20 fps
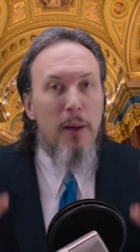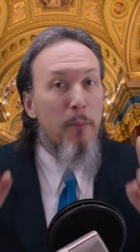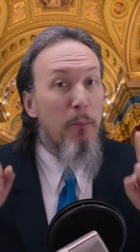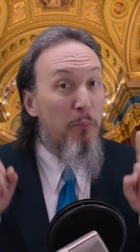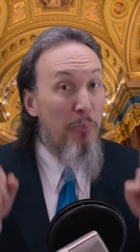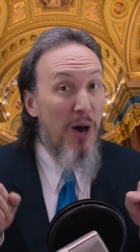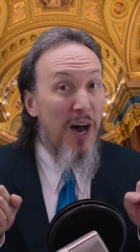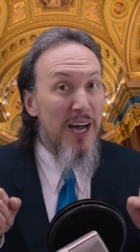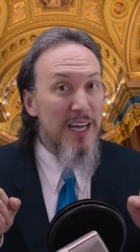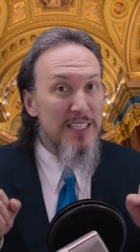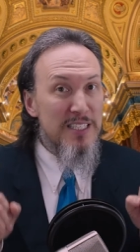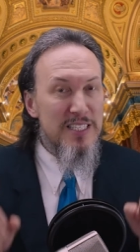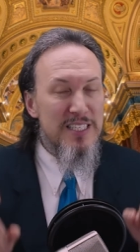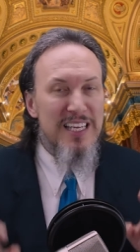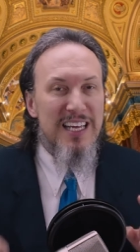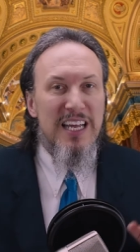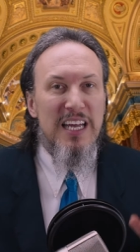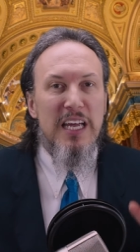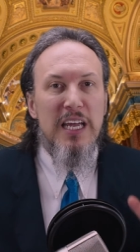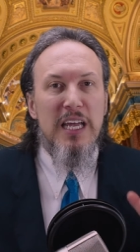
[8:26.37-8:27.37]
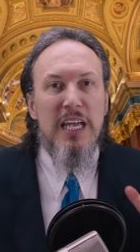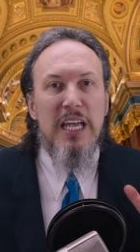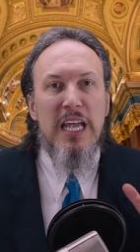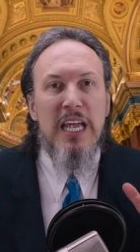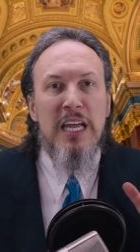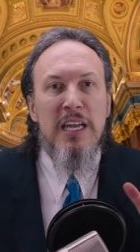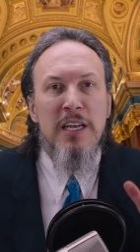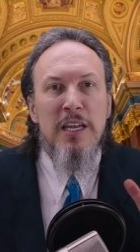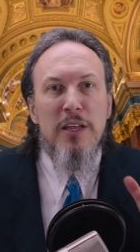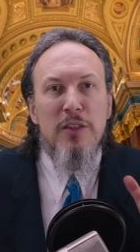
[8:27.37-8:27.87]
But
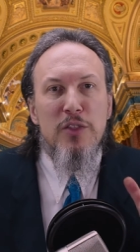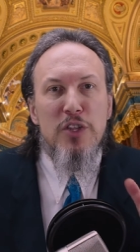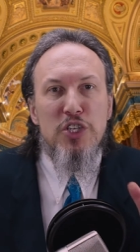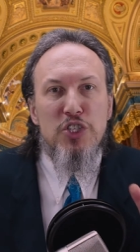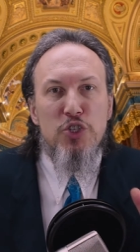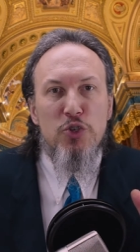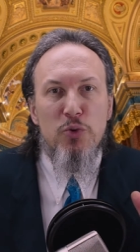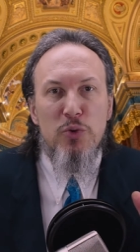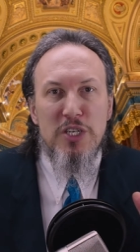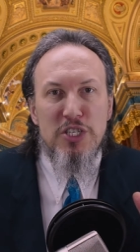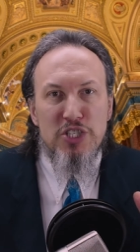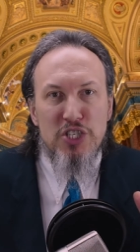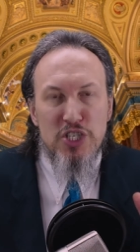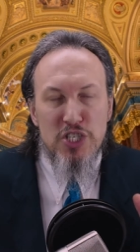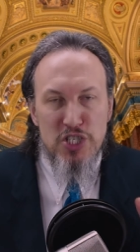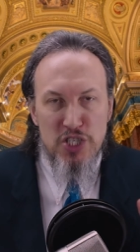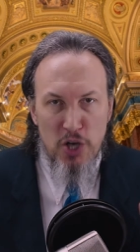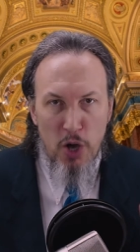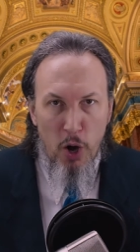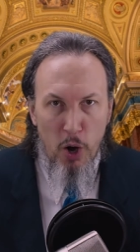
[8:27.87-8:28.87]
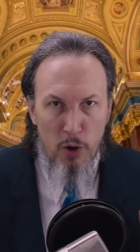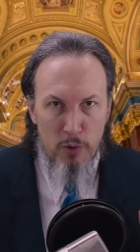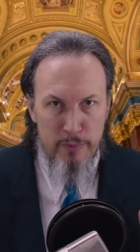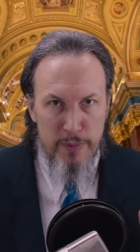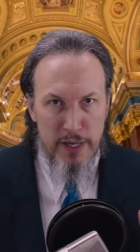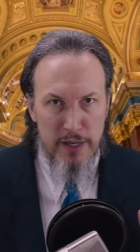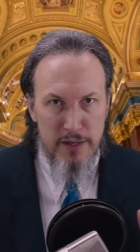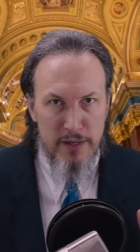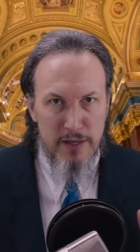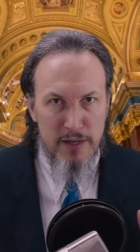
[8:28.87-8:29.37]
in the Jewish
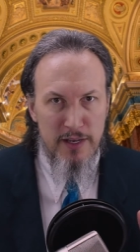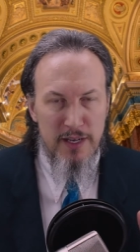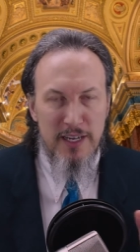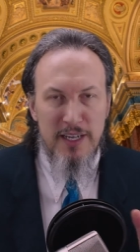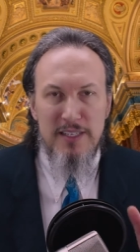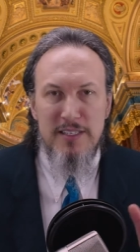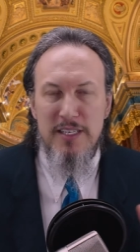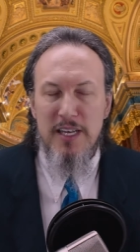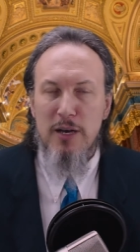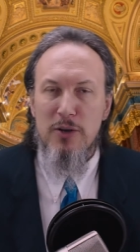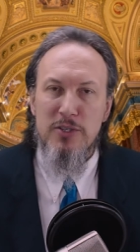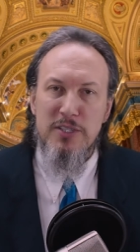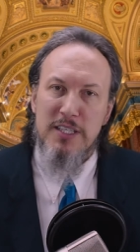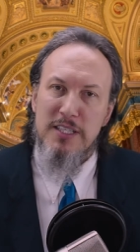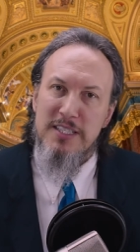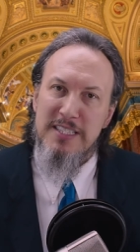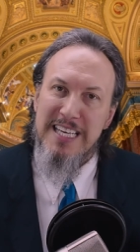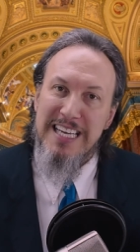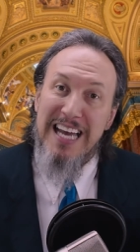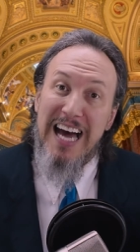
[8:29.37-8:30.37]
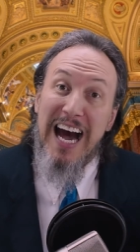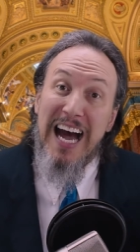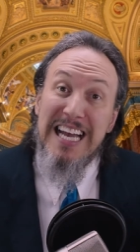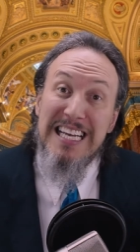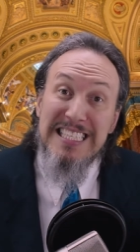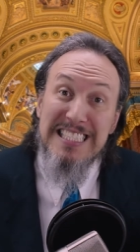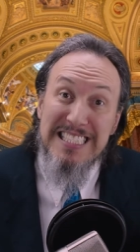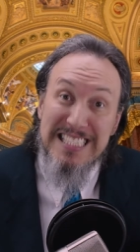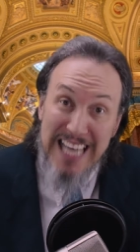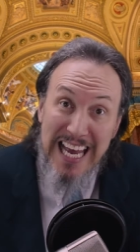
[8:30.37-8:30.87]
Talmud, it tells us that
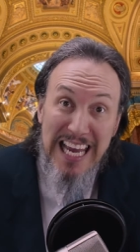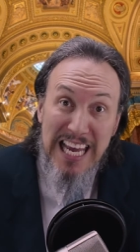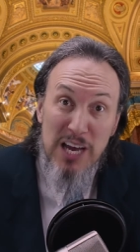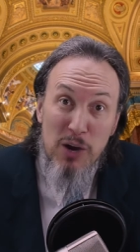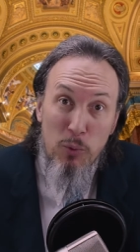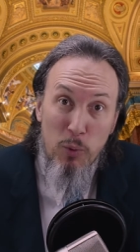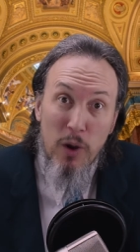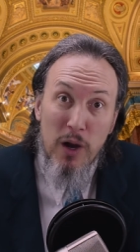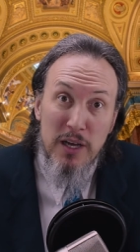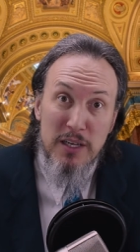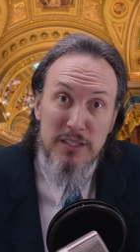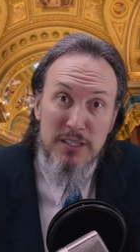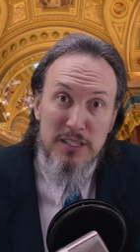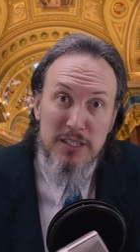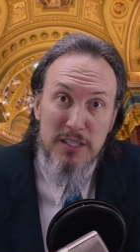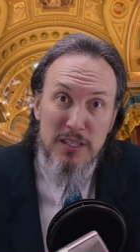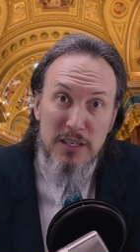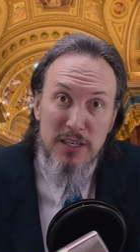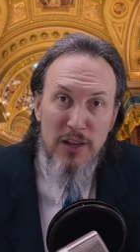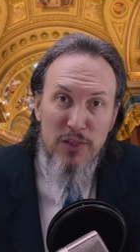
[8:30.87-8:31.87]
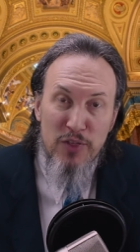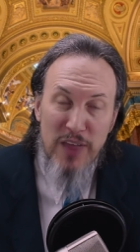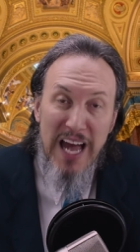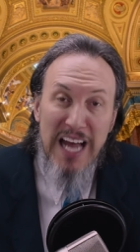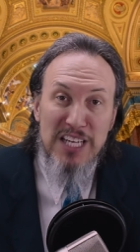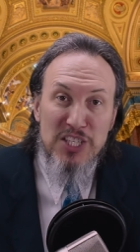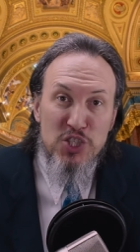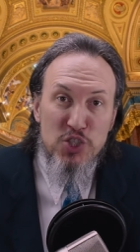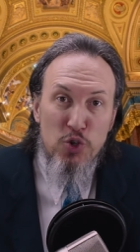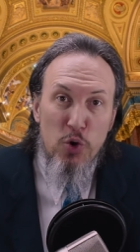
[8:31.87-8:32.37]
Isaiah was.
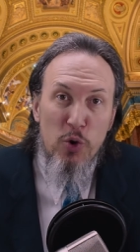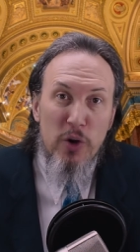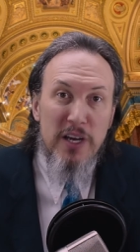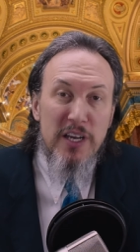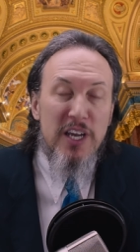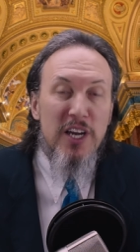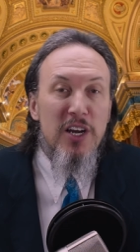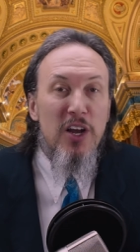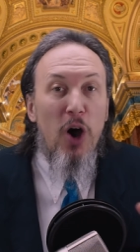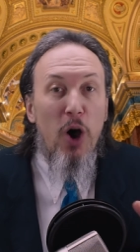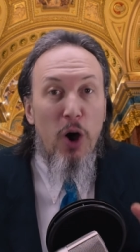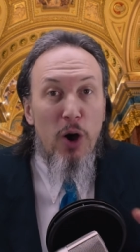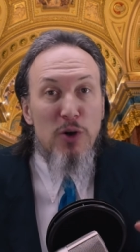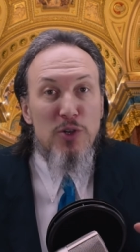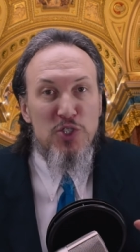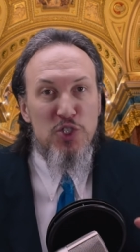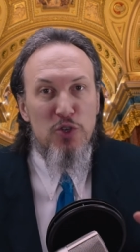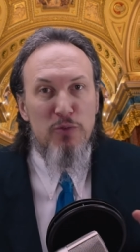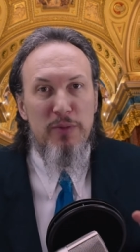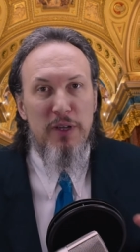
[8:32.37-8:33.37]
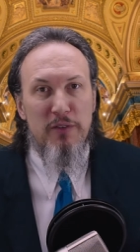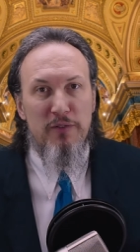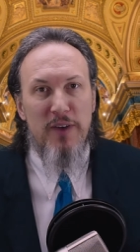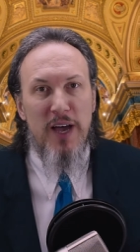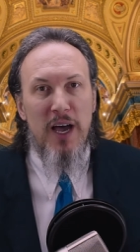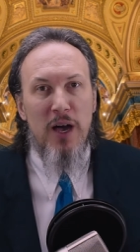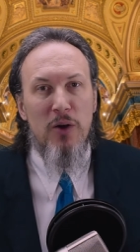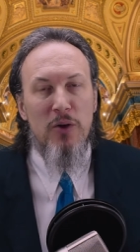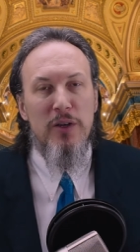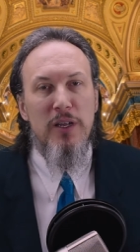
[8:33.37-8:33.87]
That story can also be
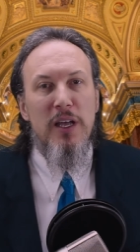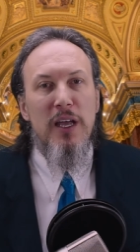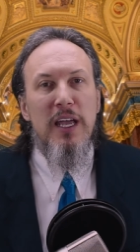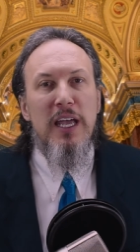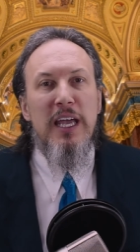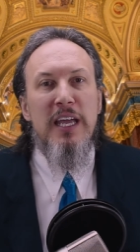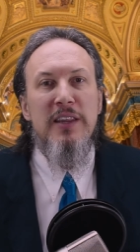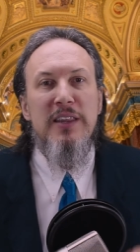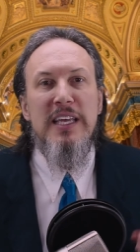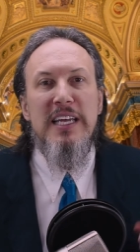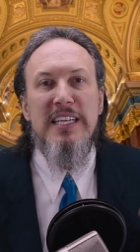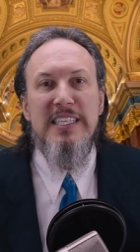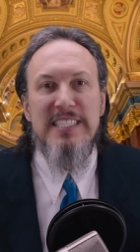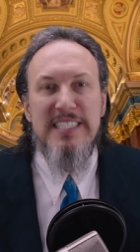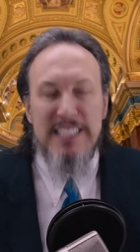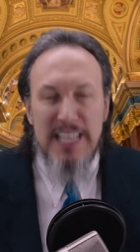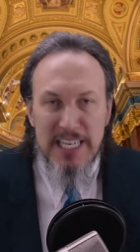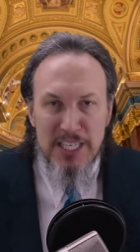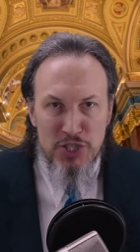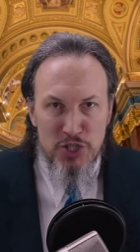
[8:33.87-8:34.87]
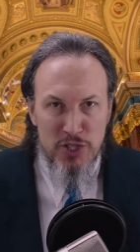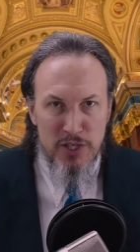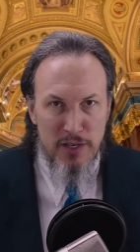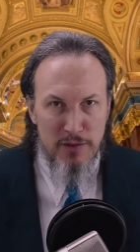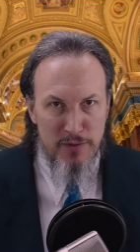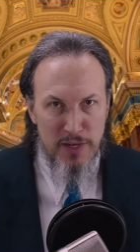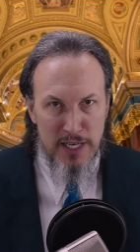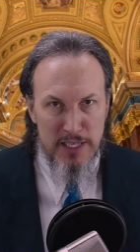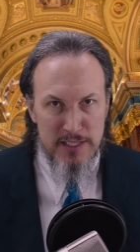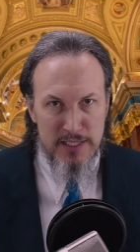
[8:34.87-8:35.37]
found in the ascension
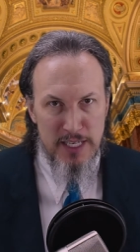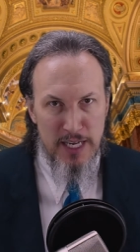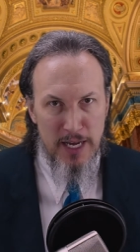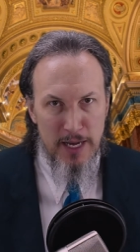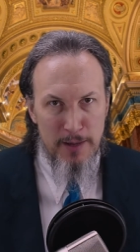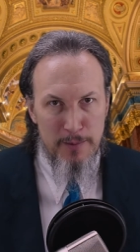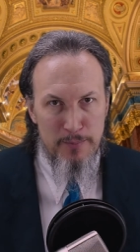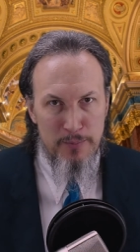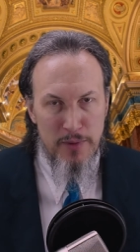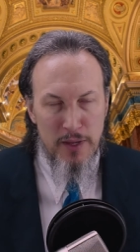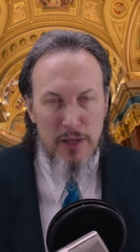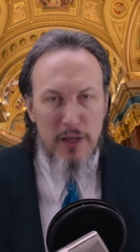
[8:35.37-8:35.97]
of Isaiah.